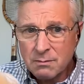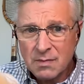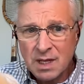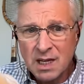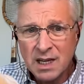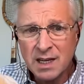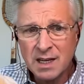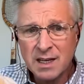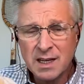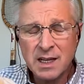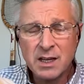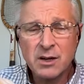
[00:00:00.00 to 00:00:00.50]

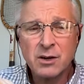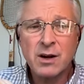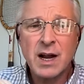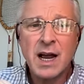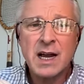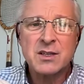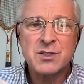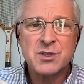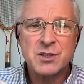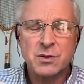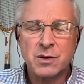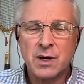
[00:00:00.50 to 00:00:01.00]
It
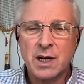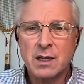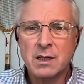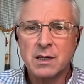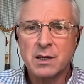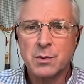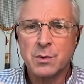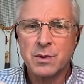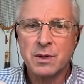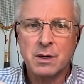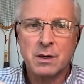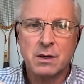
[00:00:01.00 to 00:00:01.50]
interacts directly
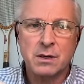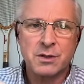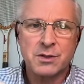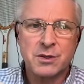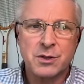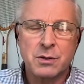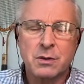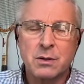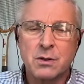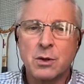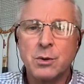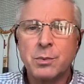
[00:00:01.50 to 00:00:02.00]
with our
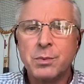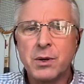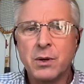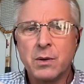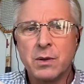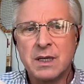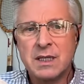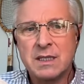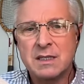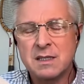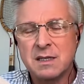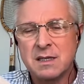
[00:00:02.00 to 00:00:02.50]
internal
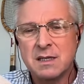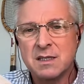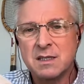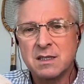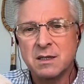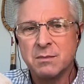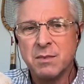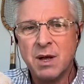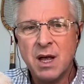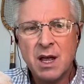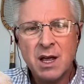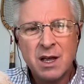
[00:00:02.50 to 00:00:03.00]
opioid
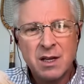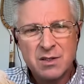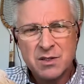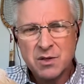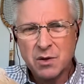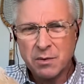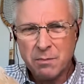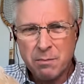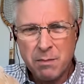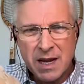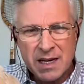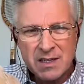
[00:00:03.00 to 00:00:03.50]
system. So
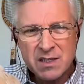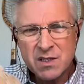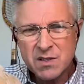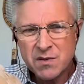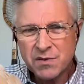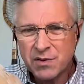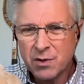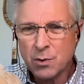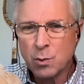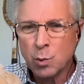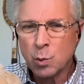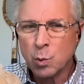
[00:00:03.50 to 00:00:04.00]
it makes us
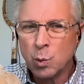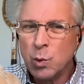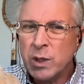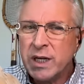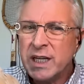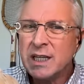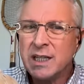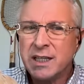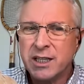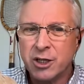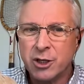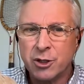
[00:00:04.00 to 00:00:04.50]
feel
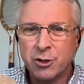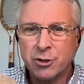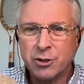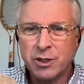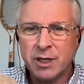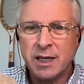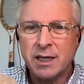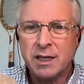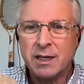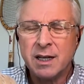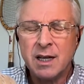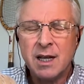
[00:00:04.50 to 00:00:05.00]
really
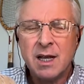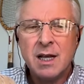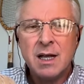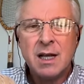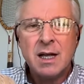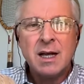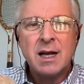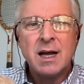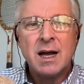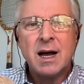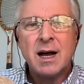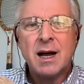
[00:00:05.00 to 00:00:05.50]
good.
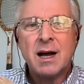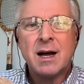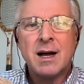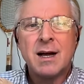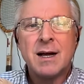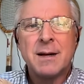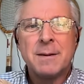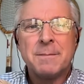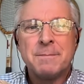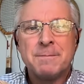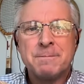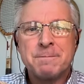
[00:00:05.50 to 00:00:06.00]

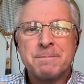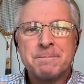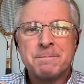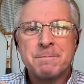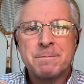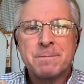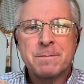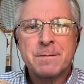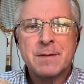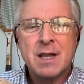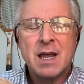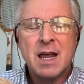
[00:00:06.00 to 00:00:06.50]
And
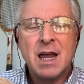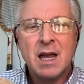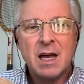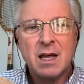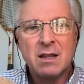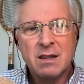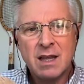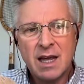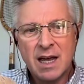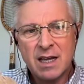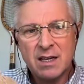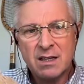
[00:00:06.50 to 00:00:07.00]

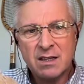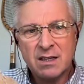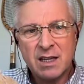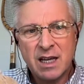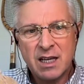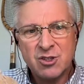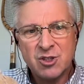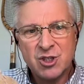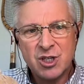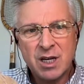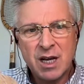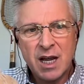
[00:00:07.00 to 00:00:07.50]

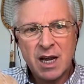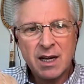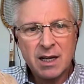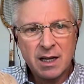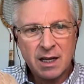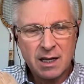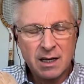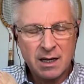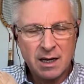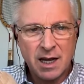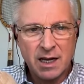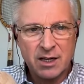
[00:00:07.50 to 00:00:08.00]
that genetic
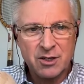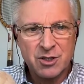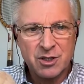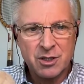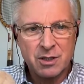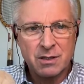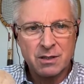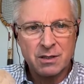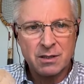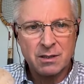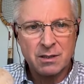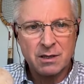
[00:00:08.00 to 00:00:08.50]

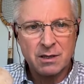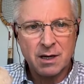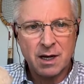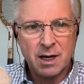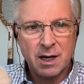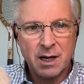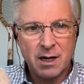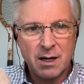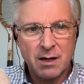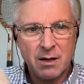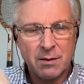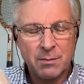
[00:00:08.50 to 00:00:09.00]
connection
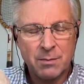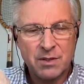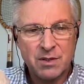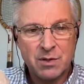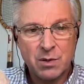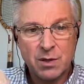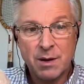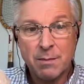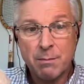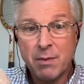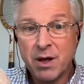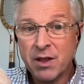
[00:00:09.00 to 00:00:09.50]

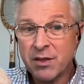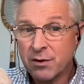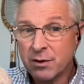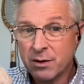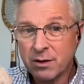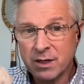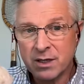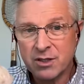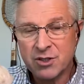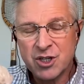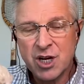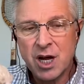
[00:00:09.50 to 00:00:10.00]
between a mother
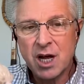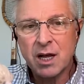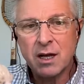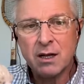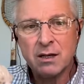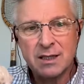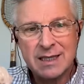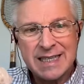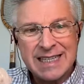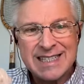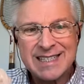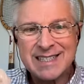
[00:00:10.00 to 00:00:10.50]
and
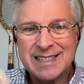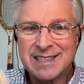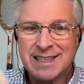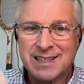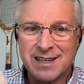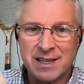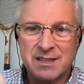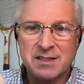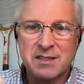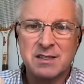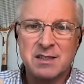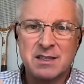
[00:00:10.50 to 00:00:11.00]
child isn't
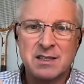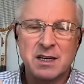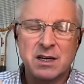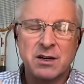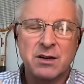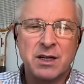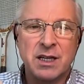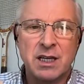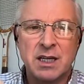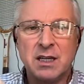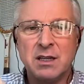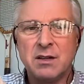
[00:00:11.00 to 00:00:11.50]

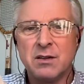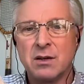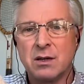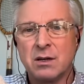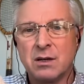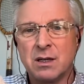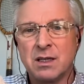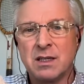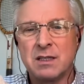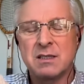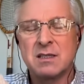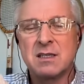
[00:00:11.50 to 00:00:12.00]
necessary either.
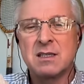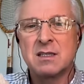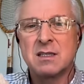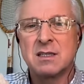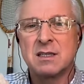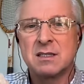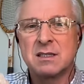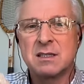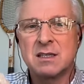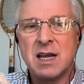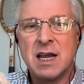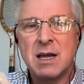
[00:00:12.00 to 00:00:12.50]
It's
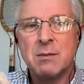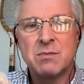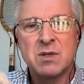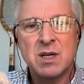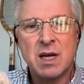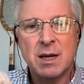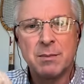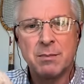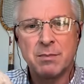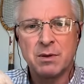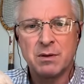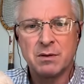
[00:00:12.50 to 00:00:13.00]
the same
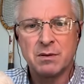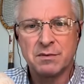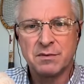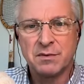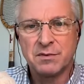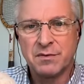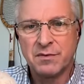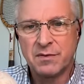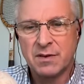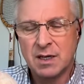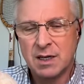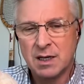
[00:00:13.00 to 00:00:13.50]
type of
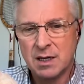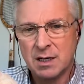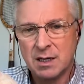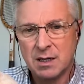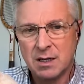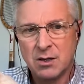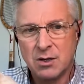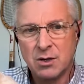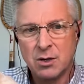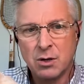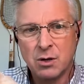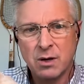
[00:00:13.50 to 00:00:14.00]

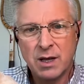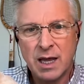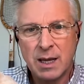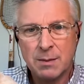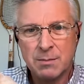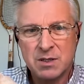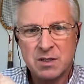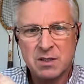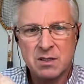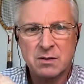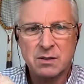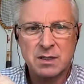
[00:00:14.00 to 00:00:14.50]

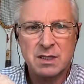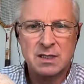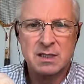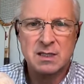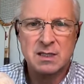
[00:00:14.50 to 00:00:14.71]
neurochemistry is